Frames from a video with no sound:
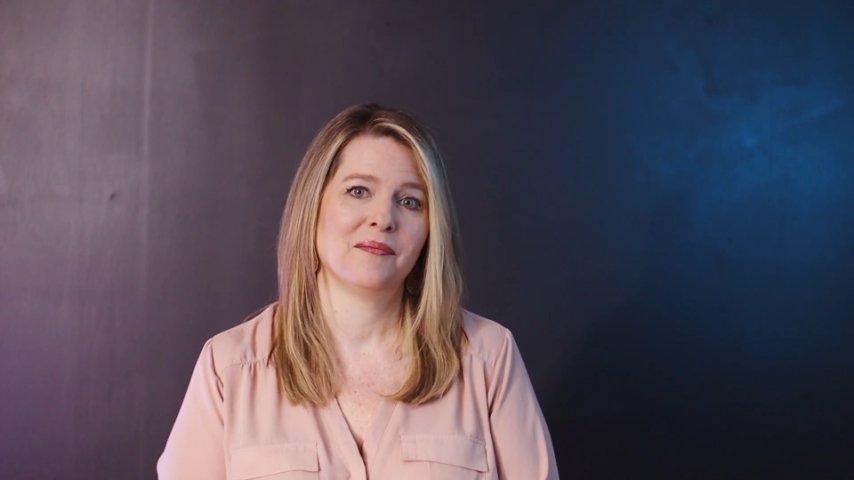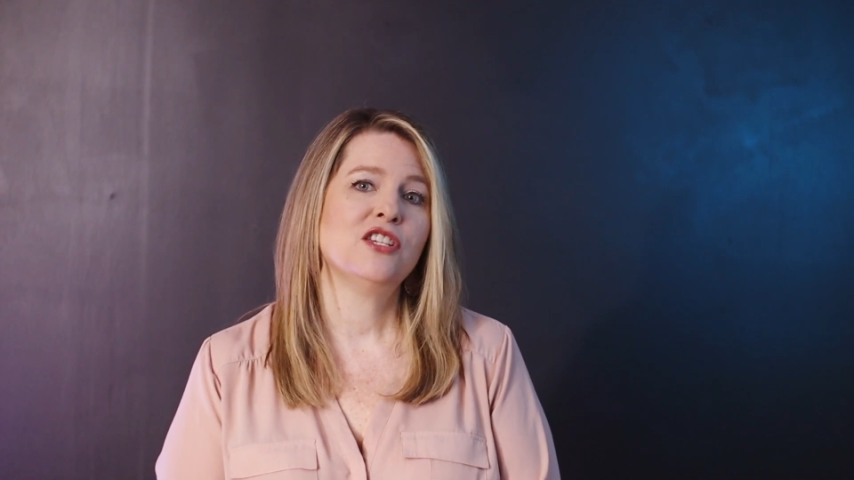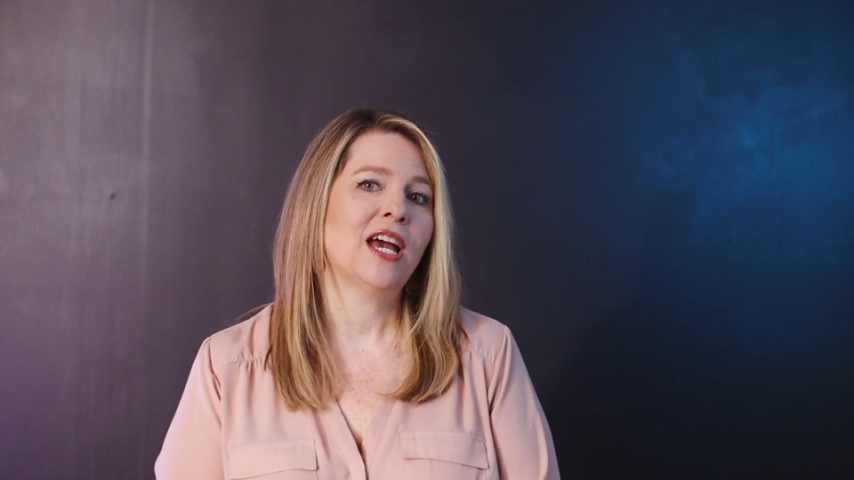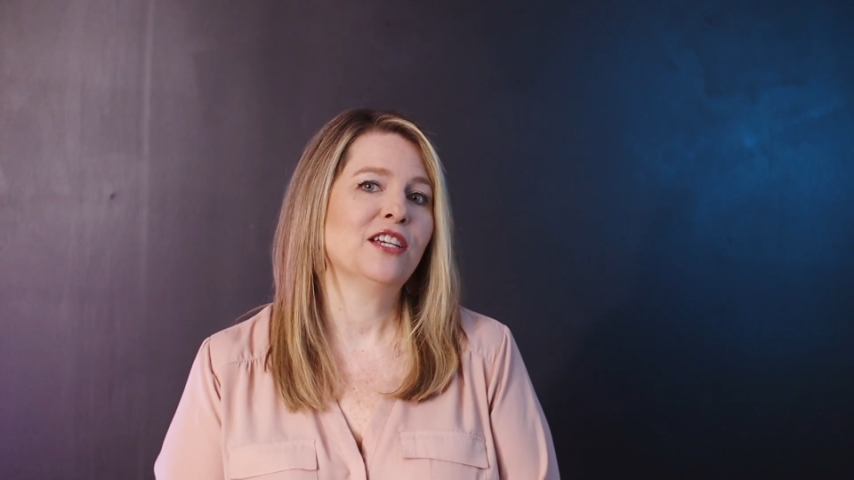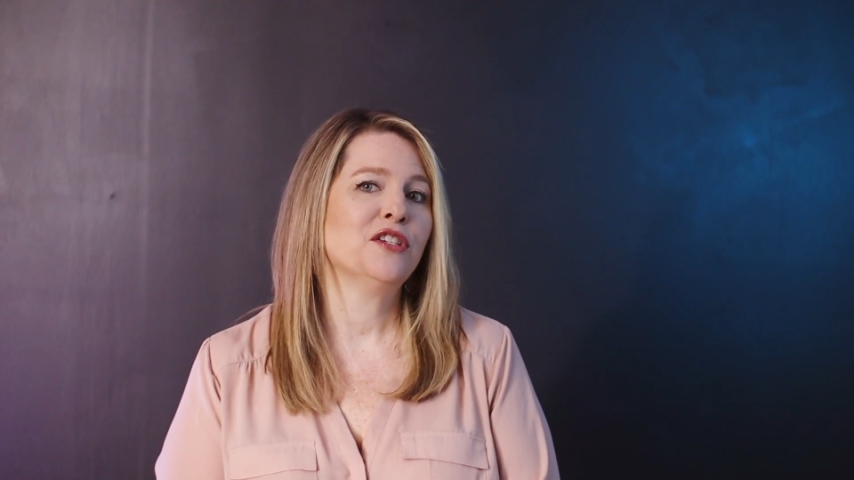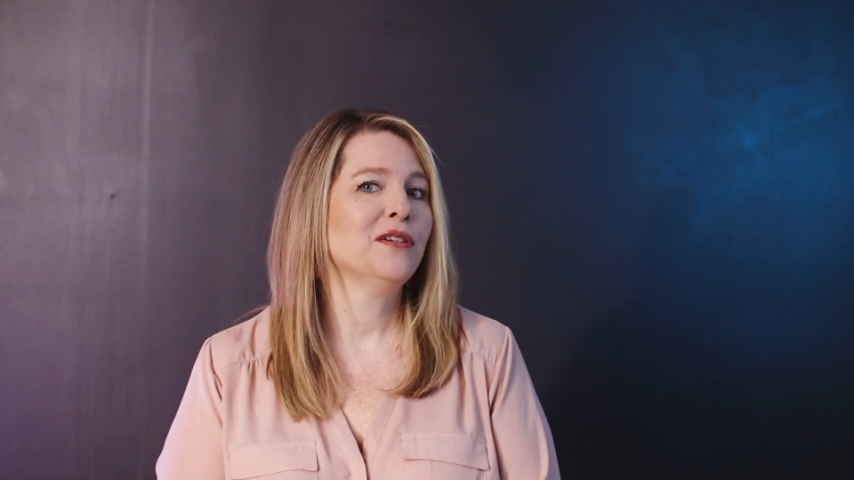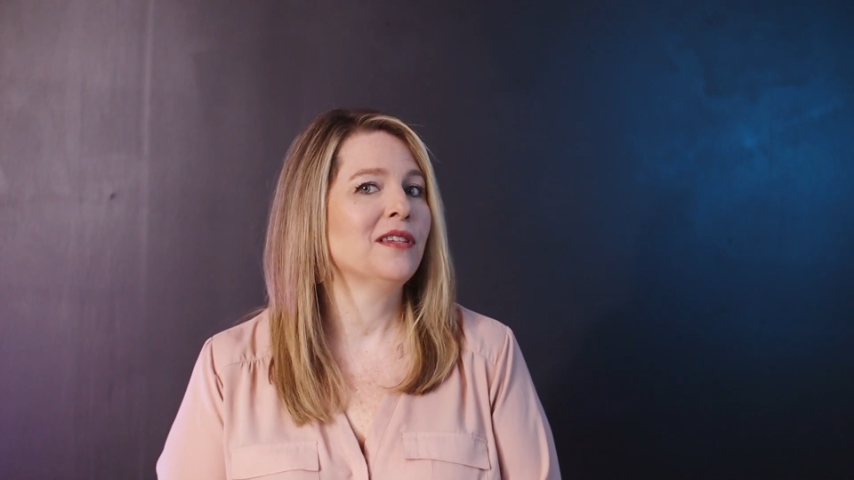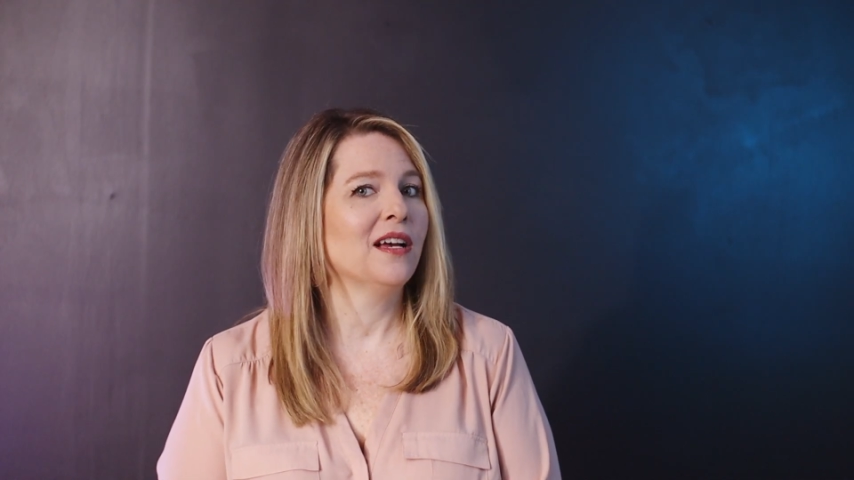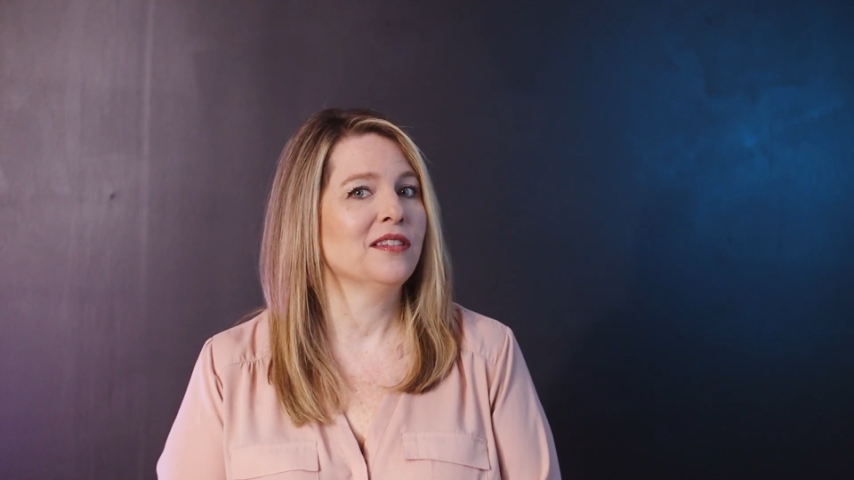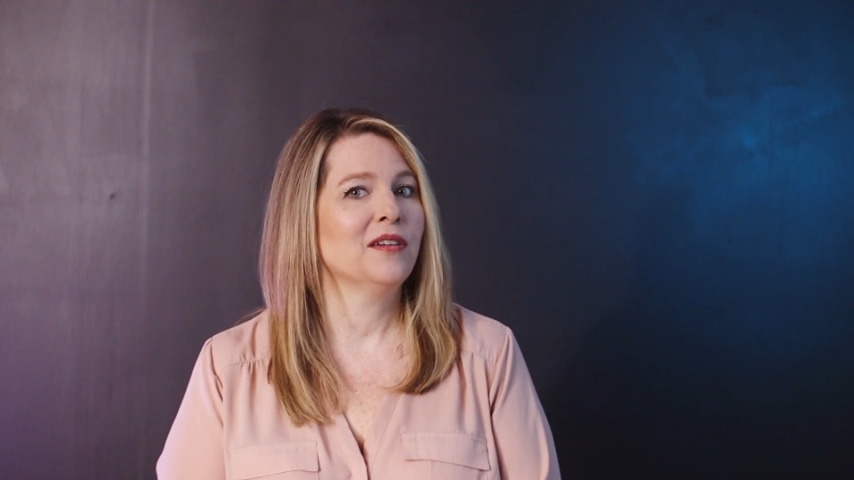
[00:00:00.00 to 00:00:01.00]
The jazz shoes
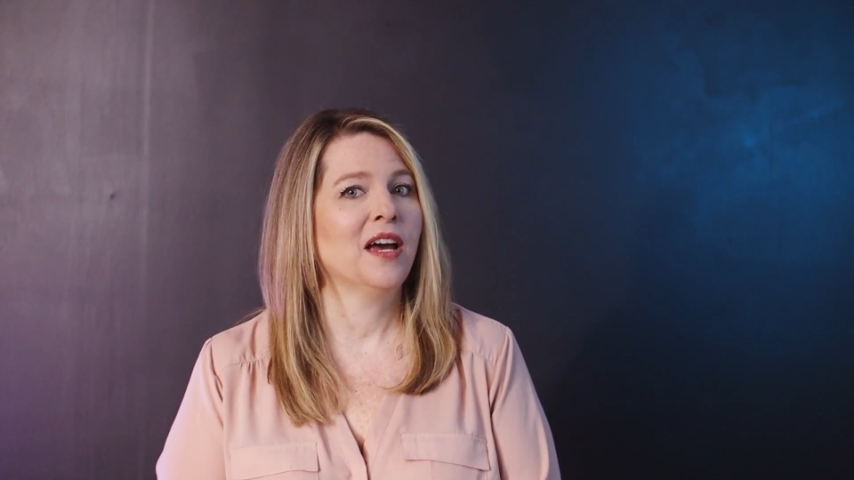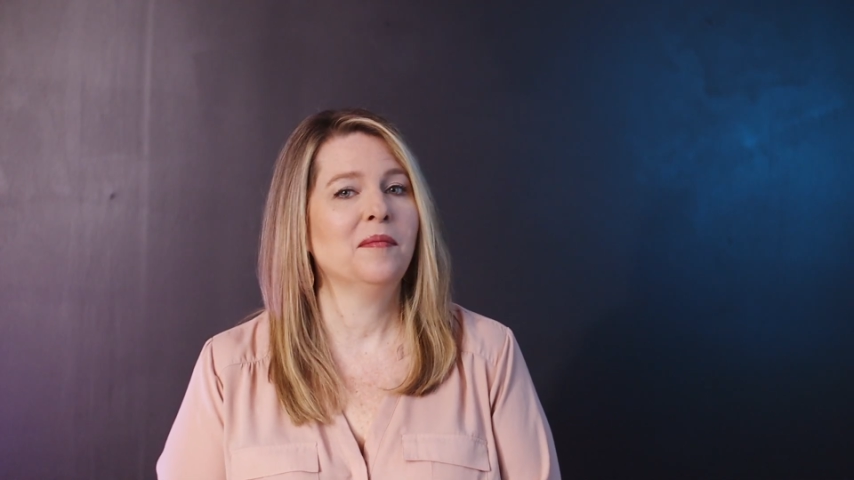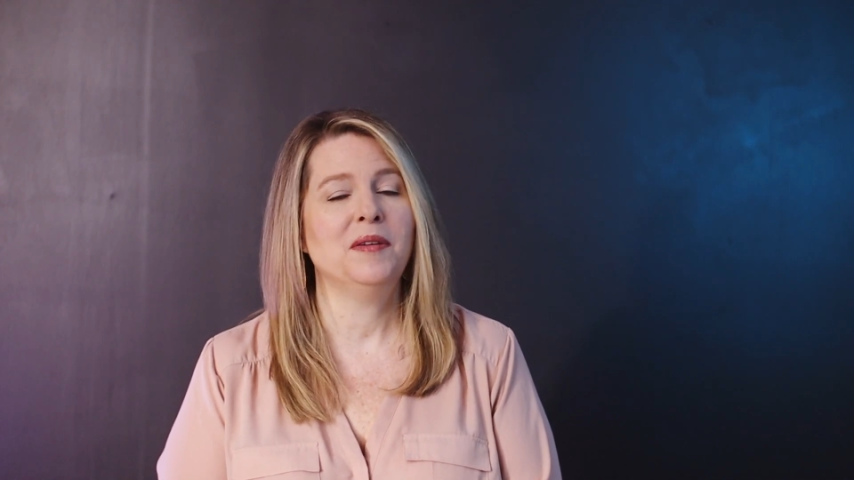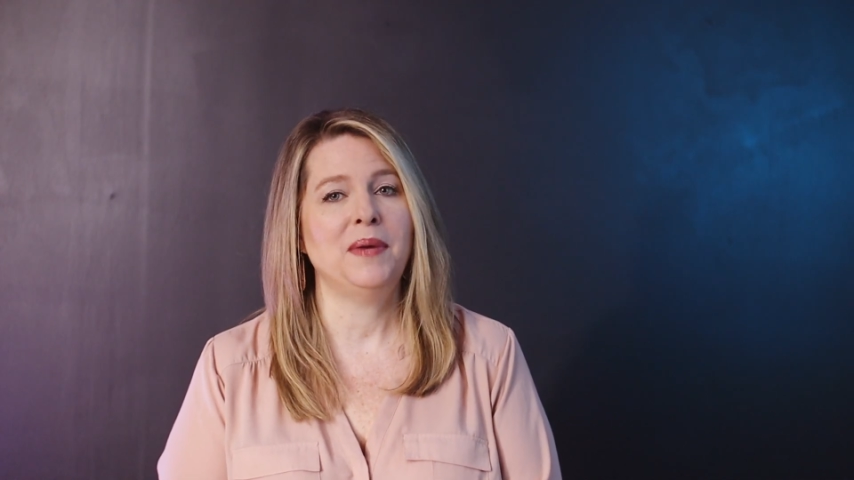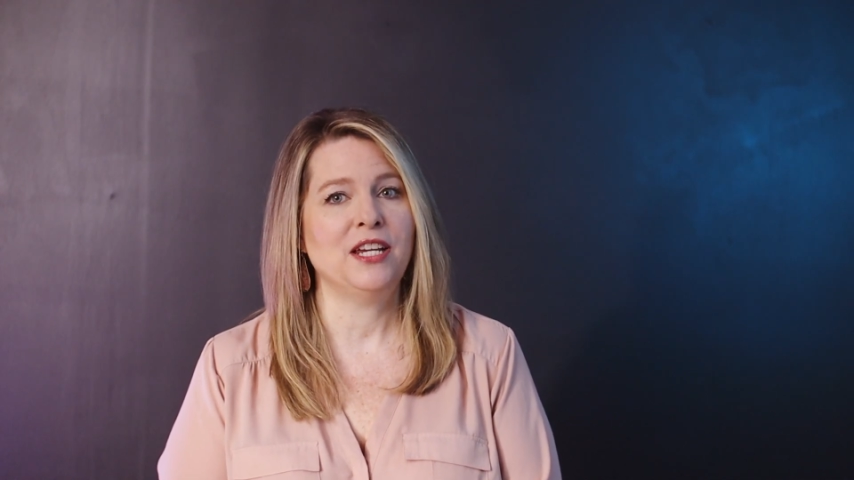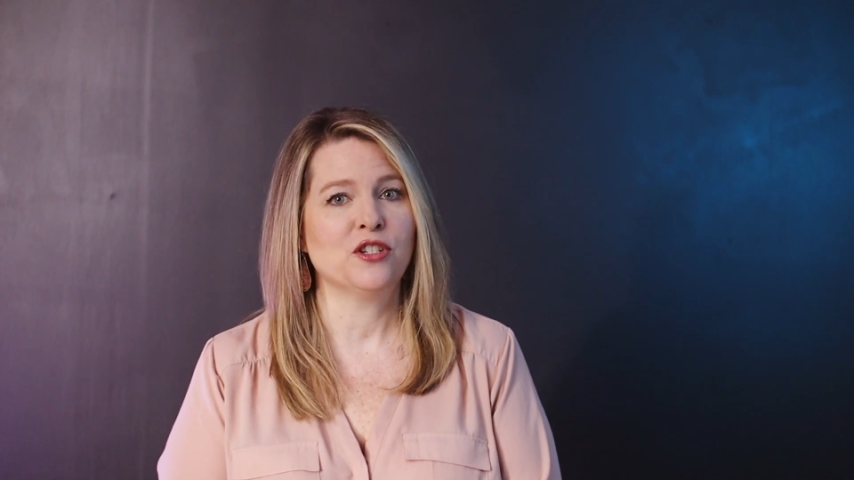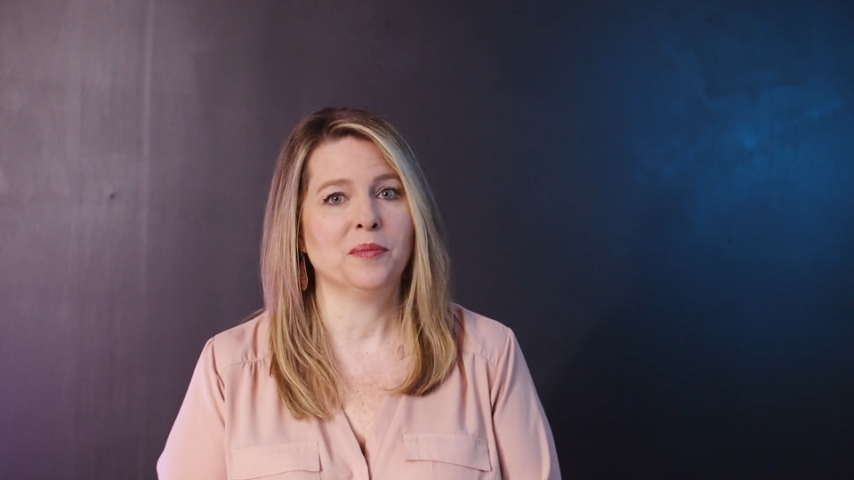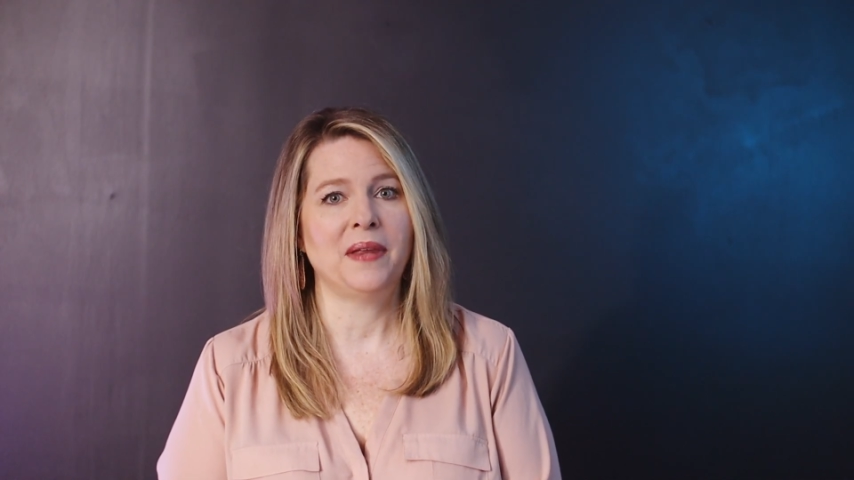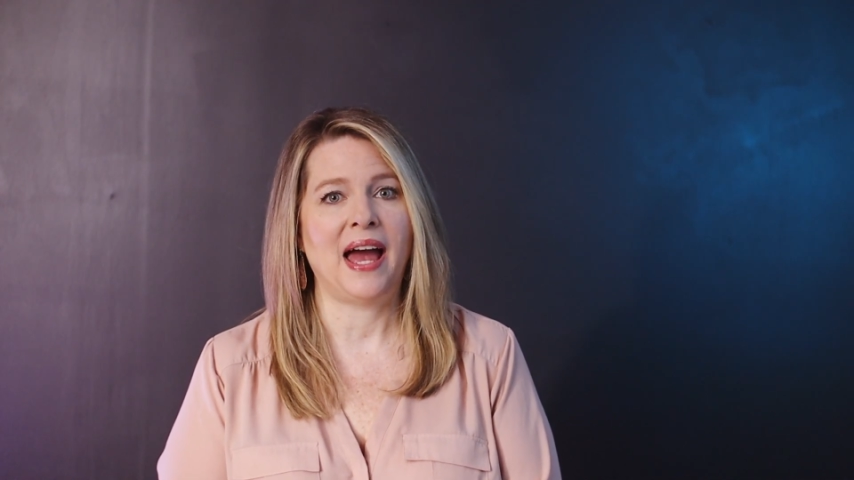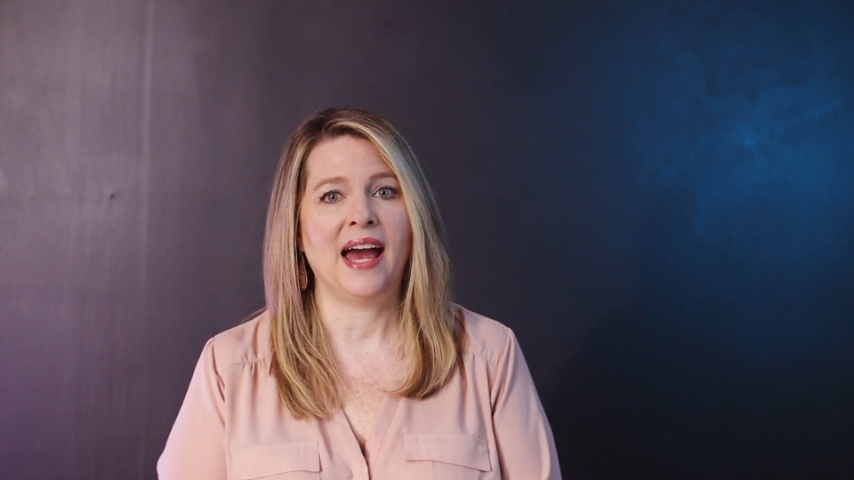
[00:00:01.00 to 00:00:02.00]
also come in beige or
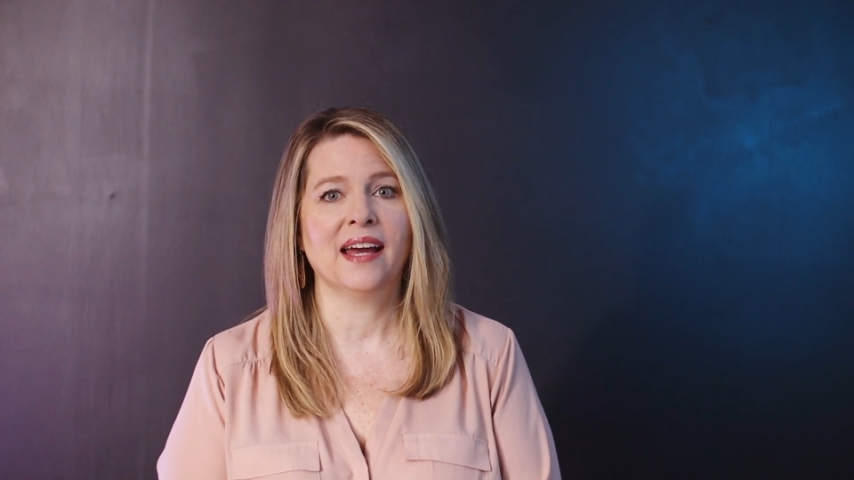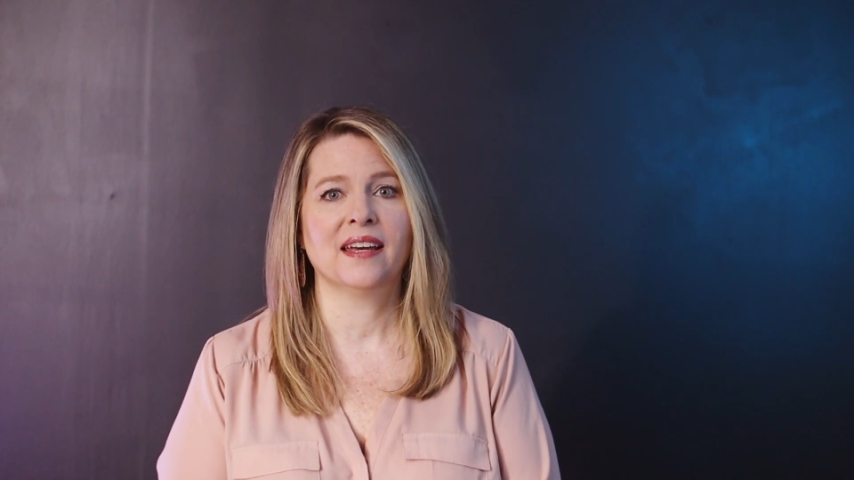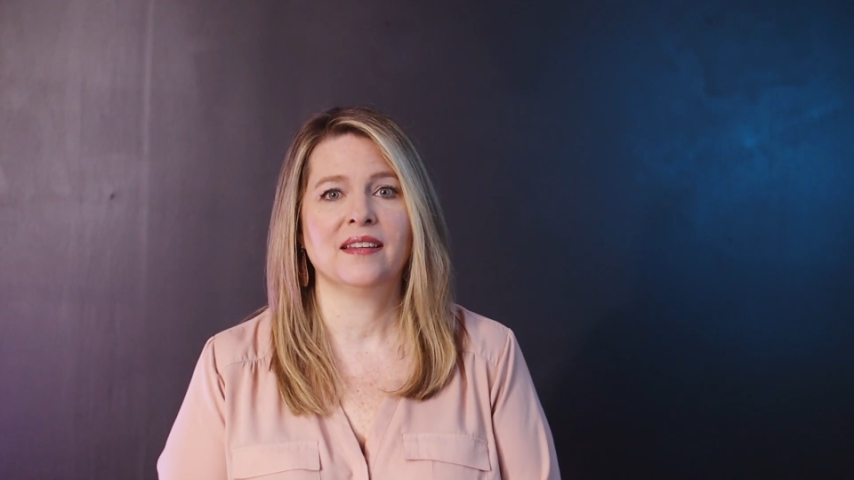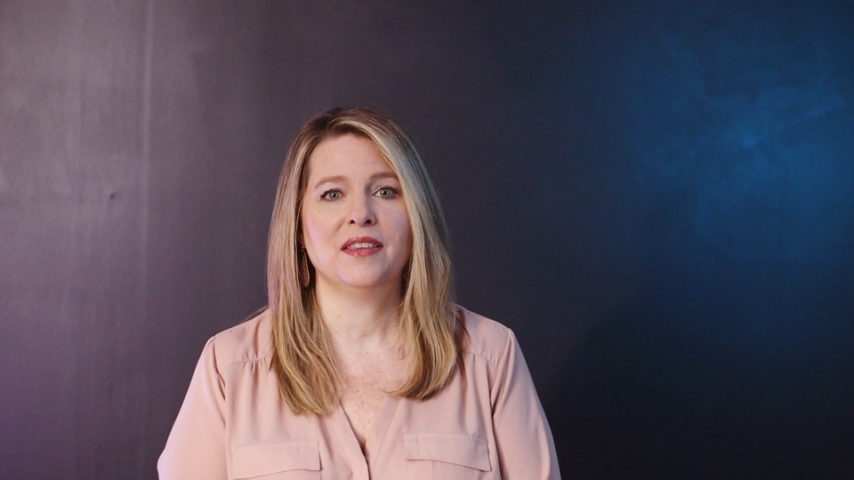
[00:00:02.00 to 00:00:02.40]
black.